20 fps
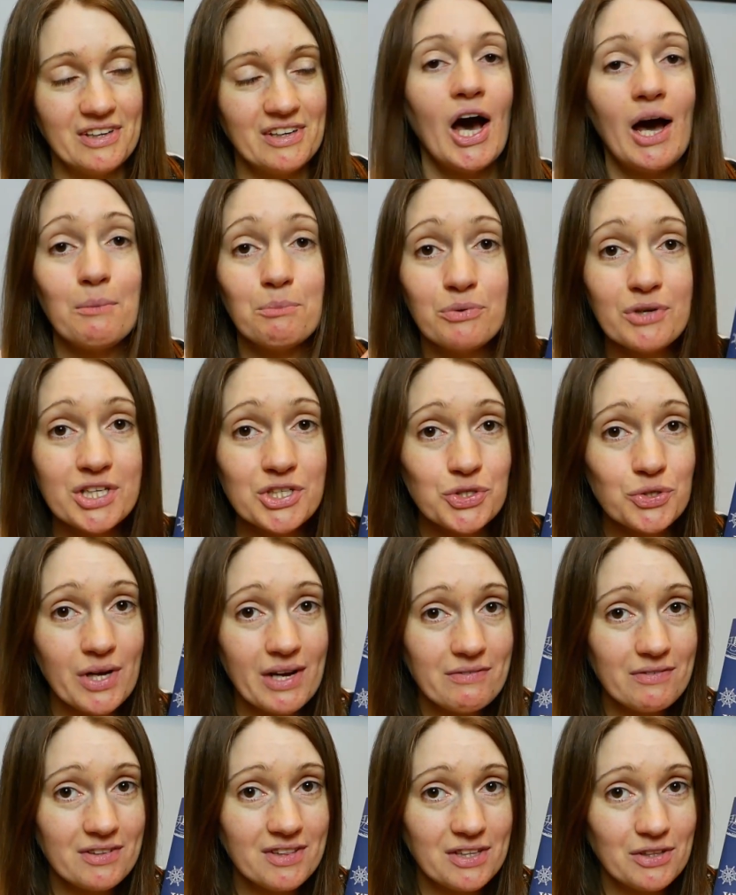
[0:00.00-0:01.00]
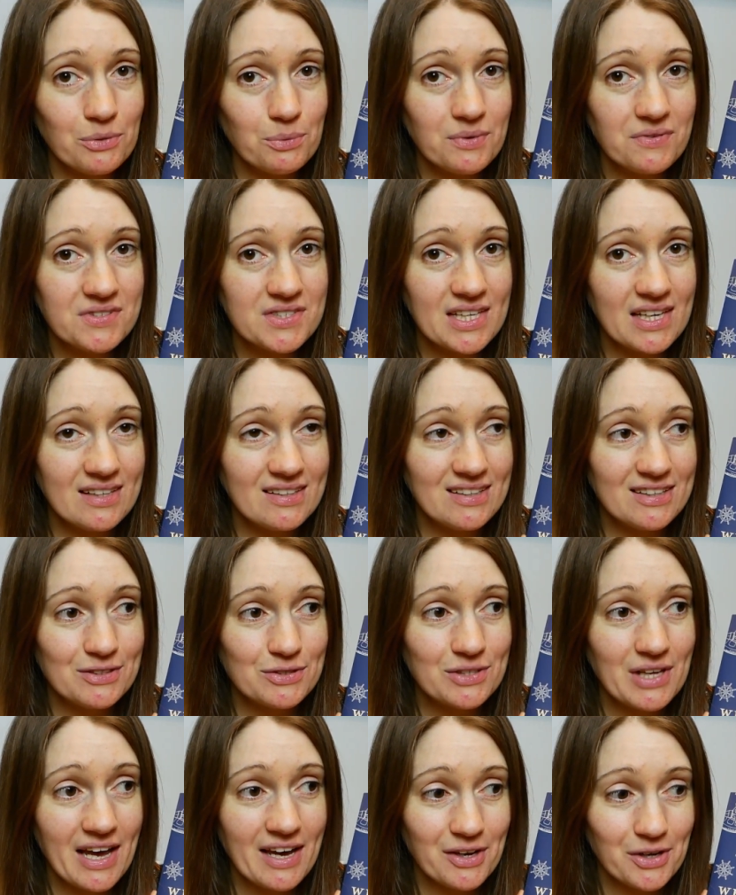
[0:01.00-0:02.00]
I'm pretty sure everything that we've said
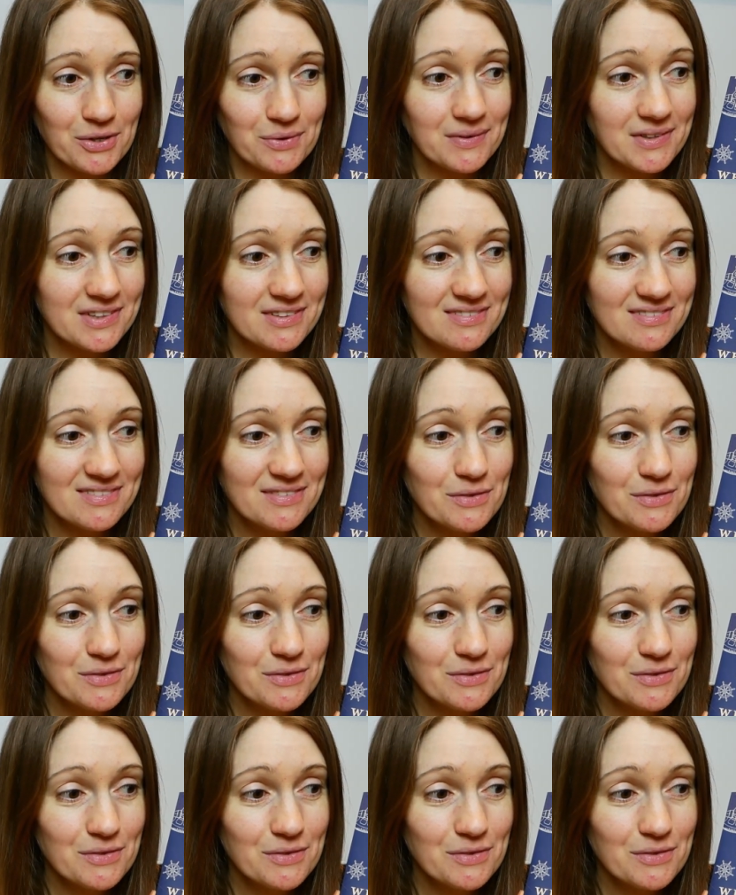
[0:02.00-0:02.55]
is accurate